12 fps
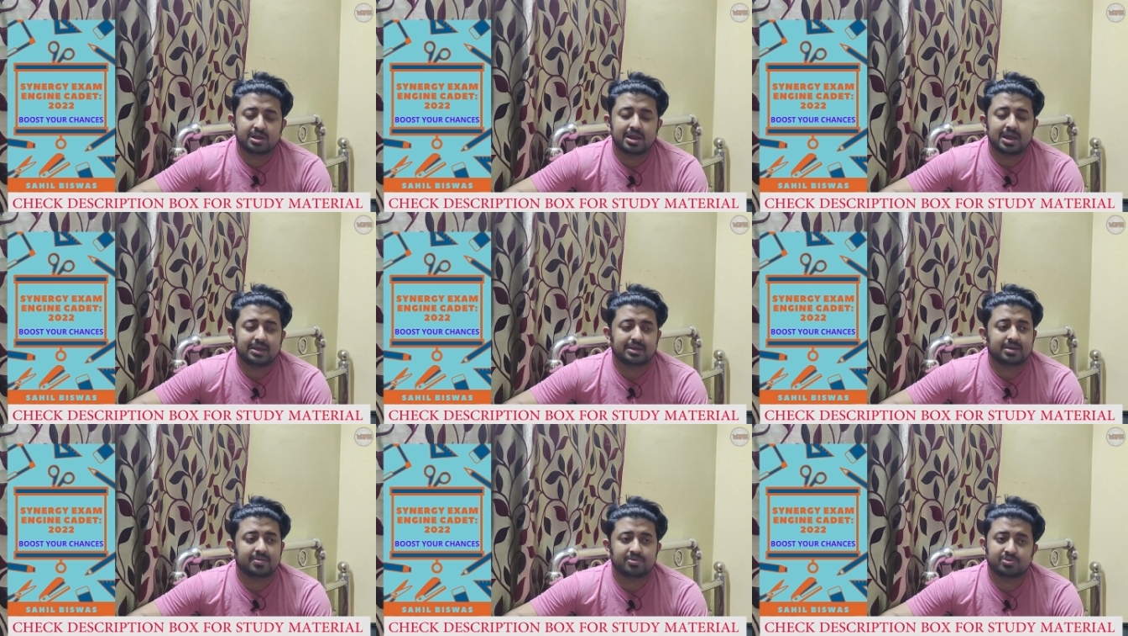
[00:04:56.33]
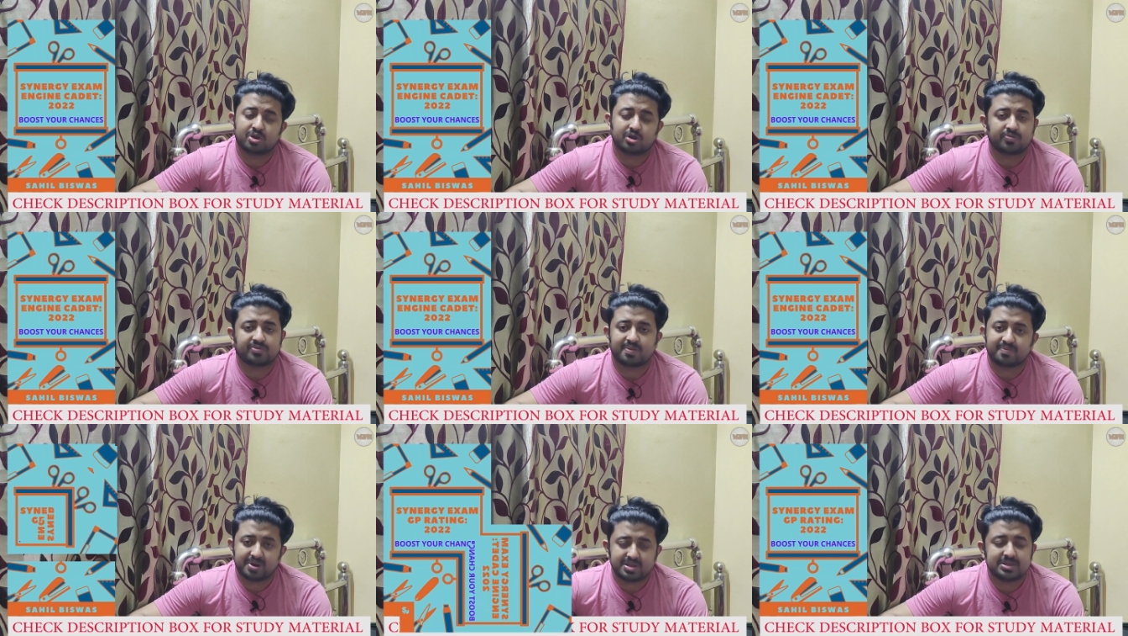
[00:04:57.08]
Like lot of
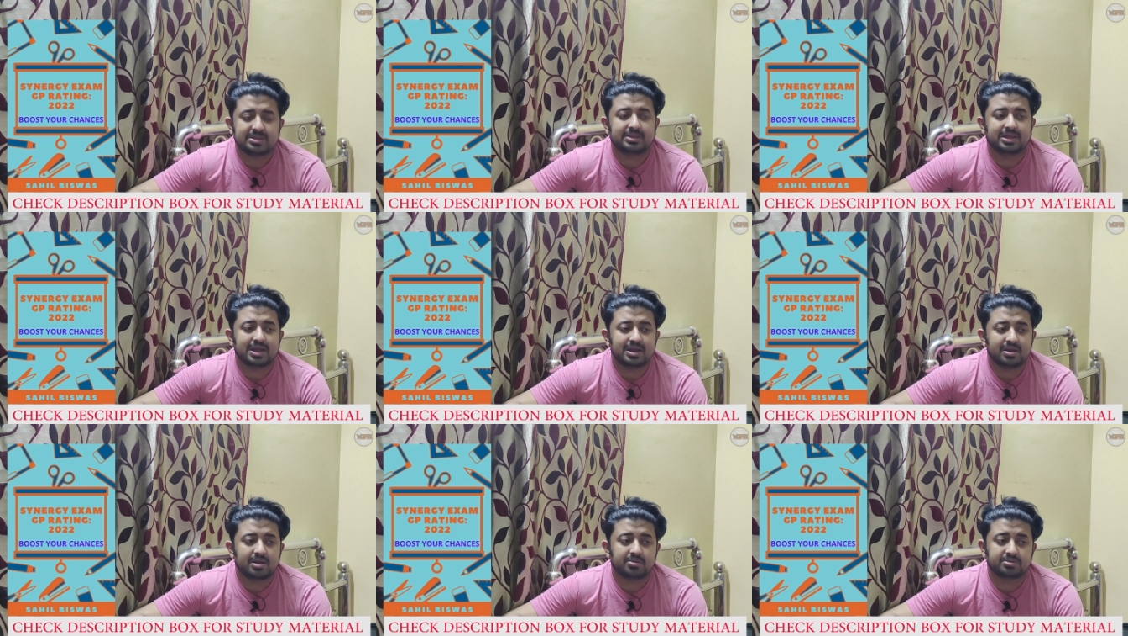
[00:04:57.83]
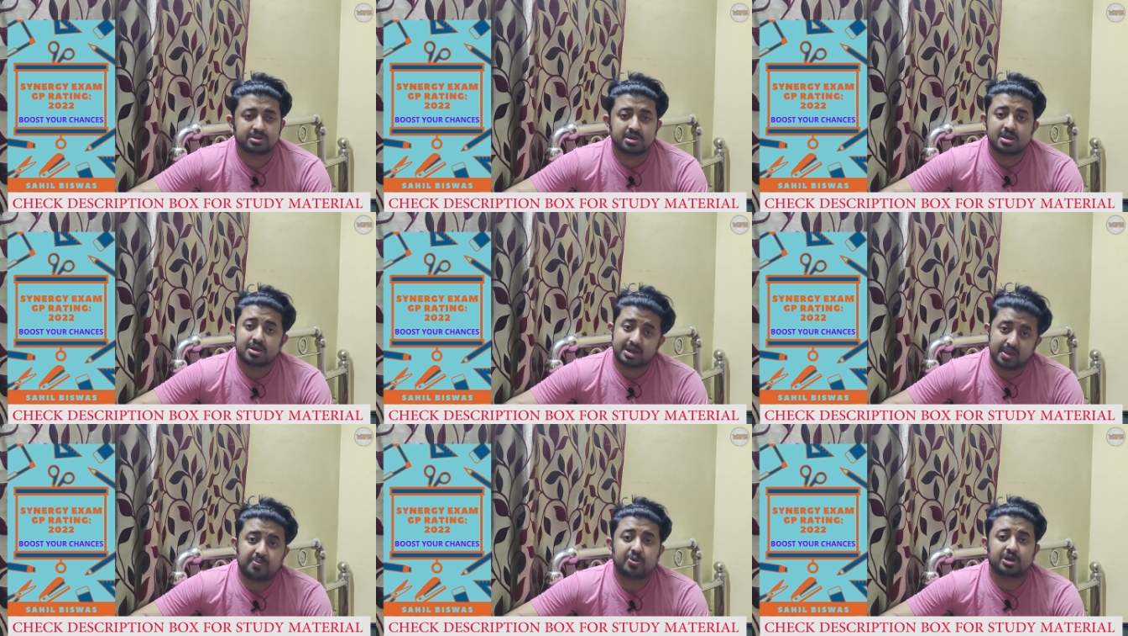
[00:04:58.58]
companies are there,
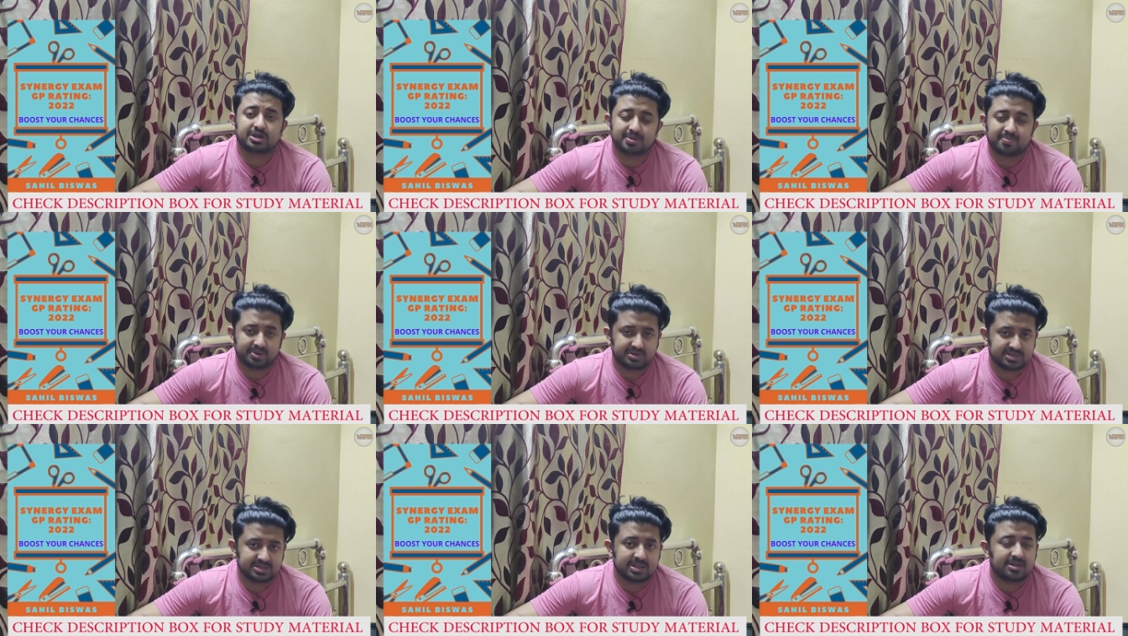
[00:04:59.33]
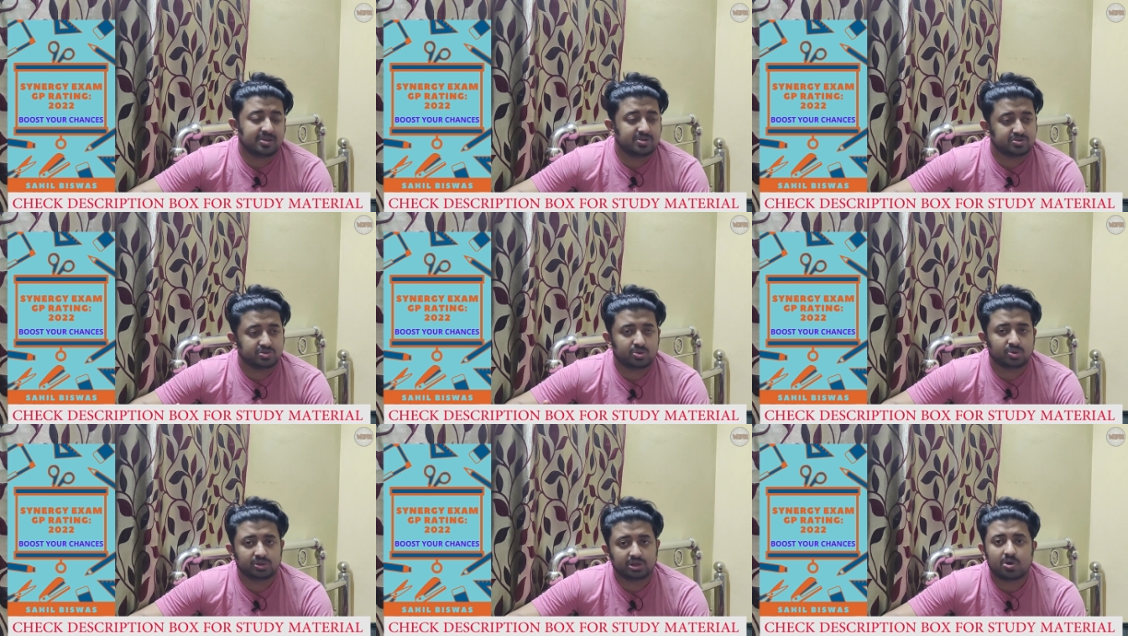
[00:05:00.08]
reputed companies are there. They used to
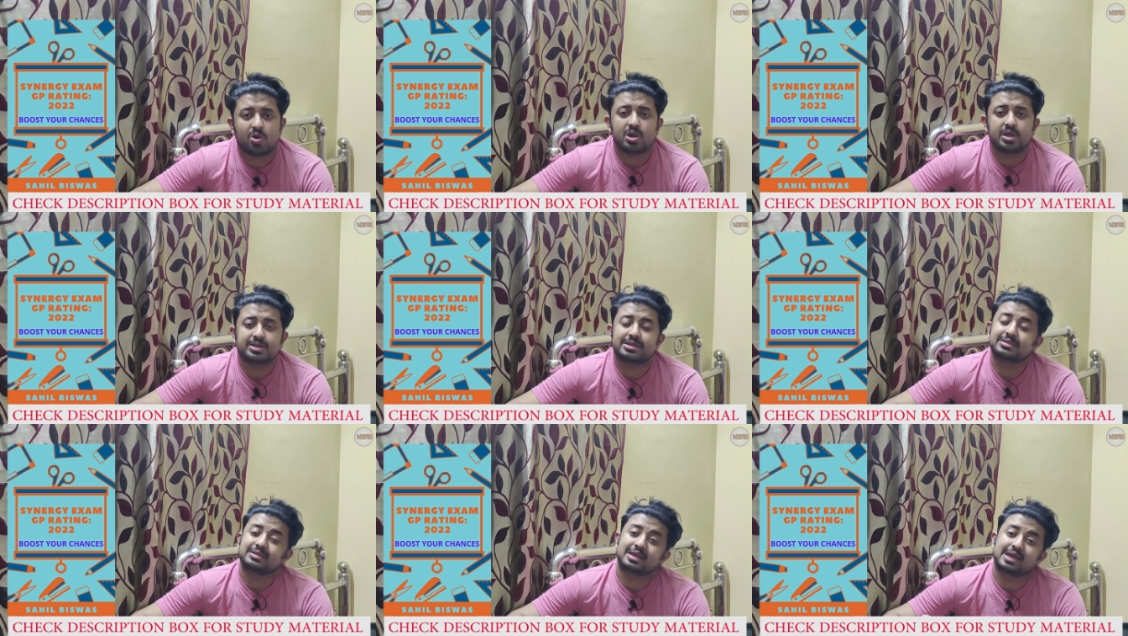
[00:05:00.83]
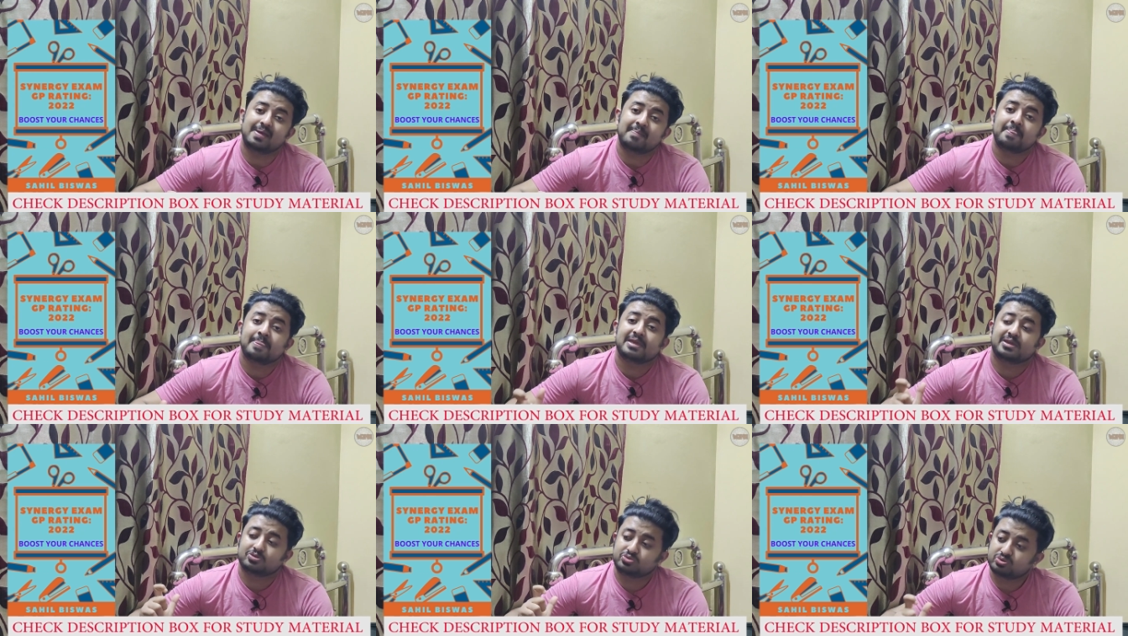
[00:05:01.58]
go to the college and they
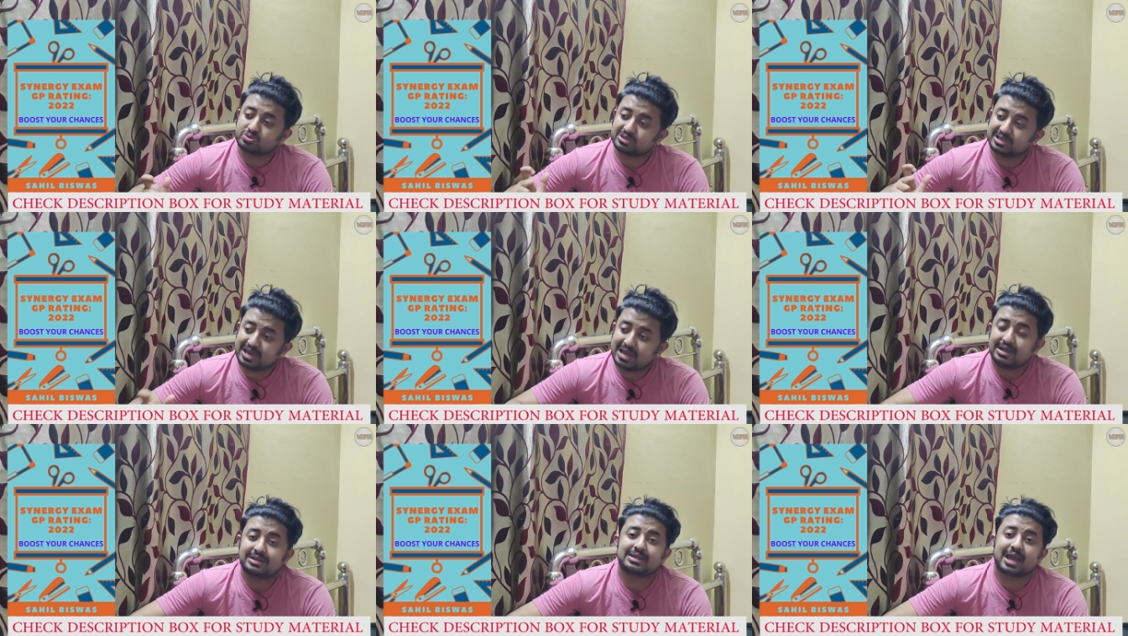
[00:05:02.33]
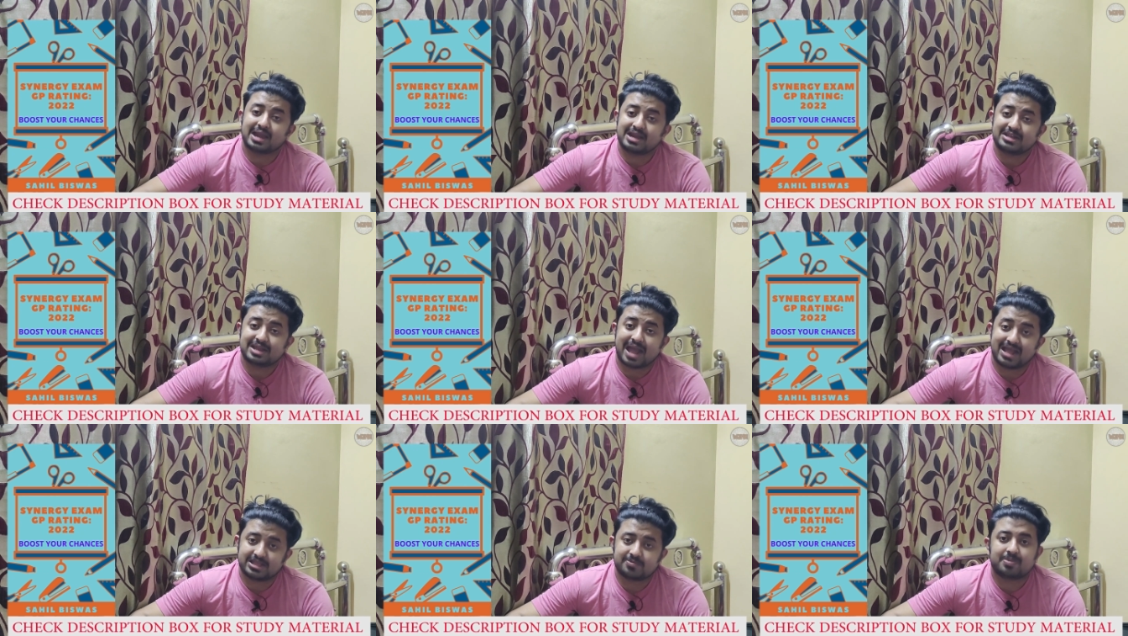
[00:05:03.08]
used to select candidates
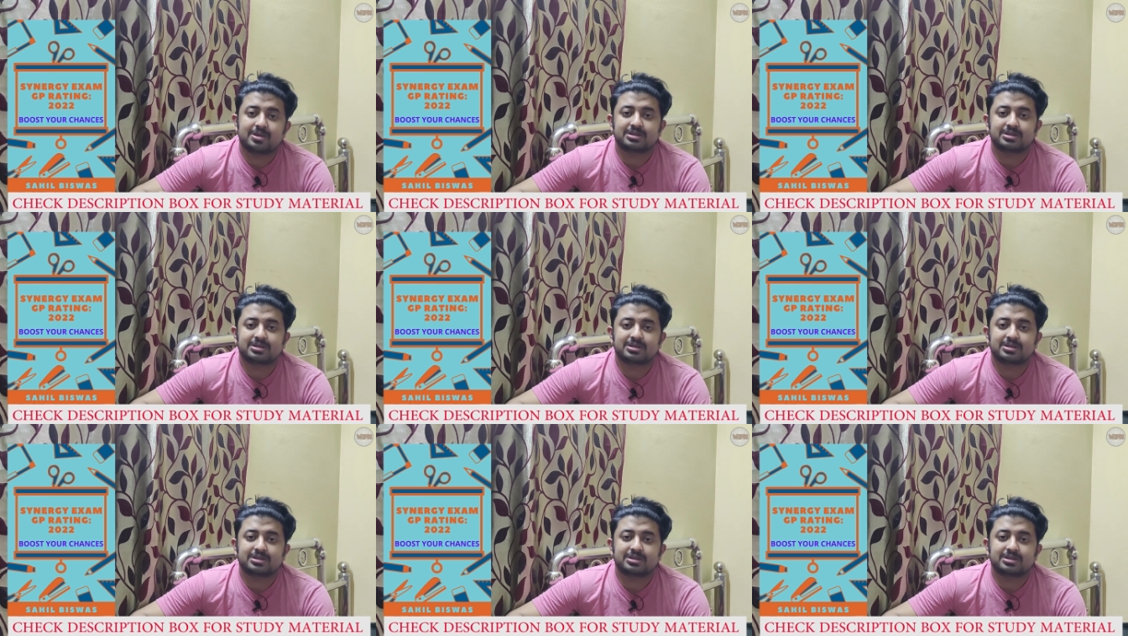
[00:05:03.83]
as